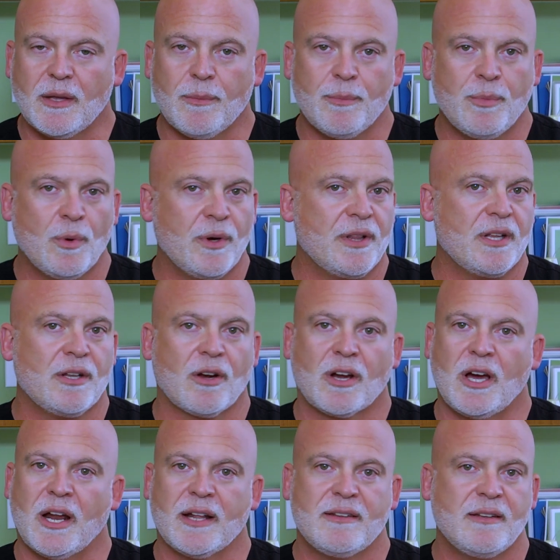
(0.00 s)
boy, the
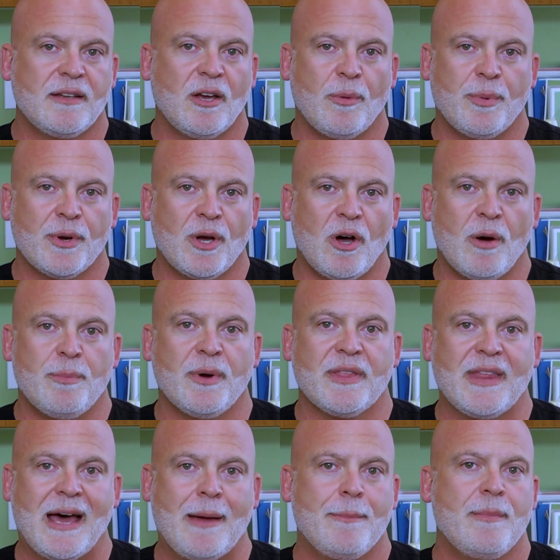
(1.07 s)
narcotic didn't help at all, but
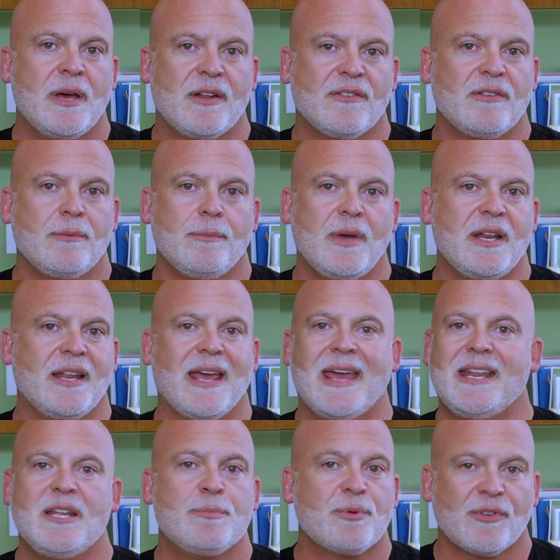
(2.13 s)
that medicine made it
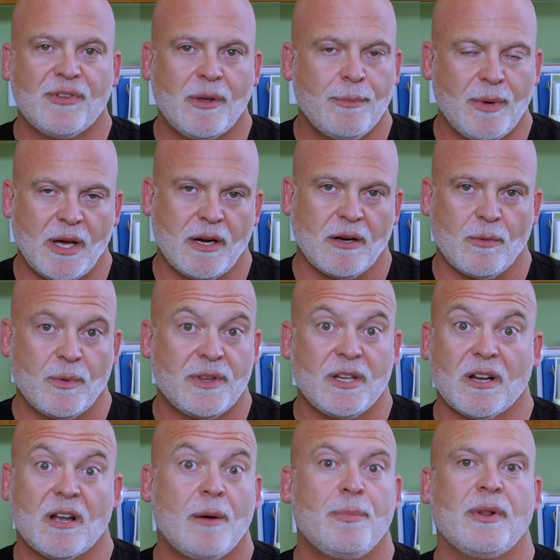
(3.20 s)
80% better within
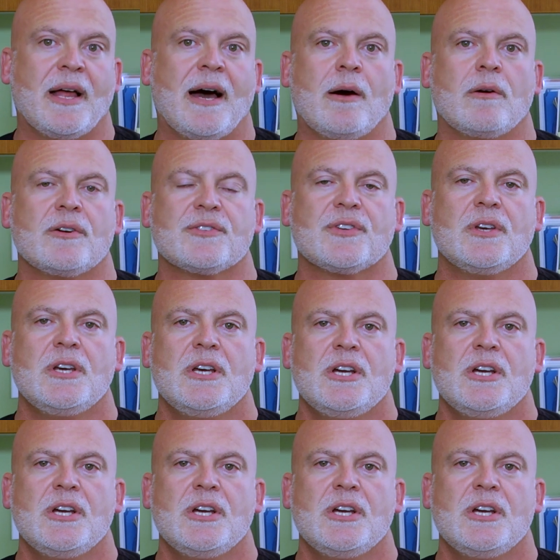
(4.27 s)
a couple hours.